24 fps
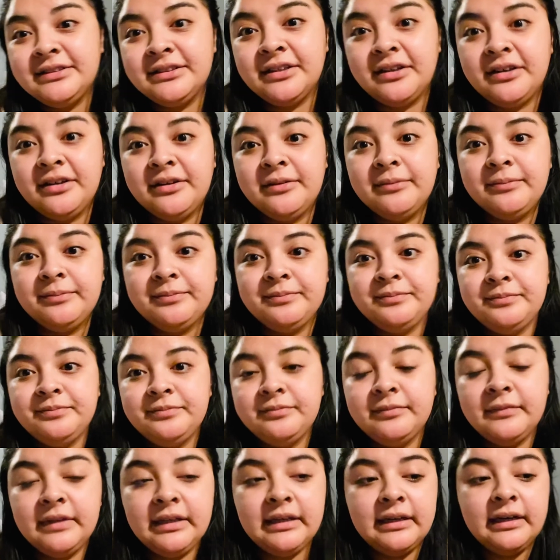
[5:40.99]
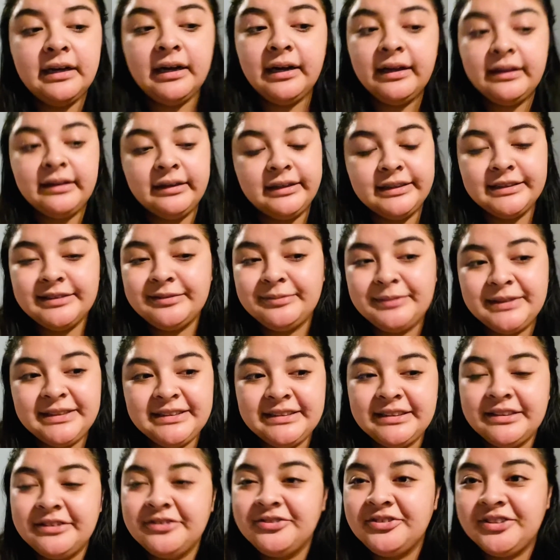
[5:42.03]
I lost
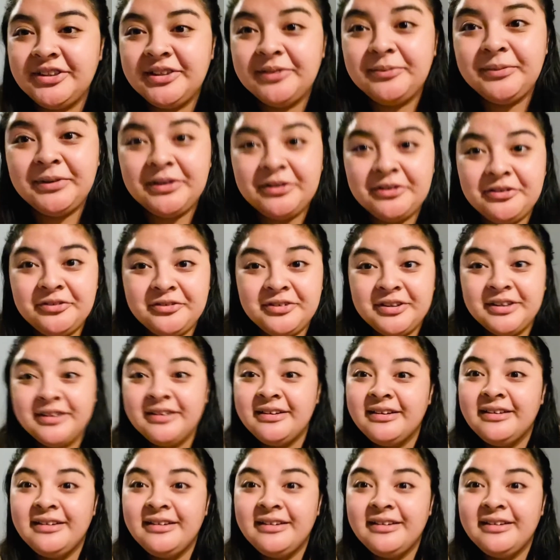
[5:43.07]
myself in the middle of it.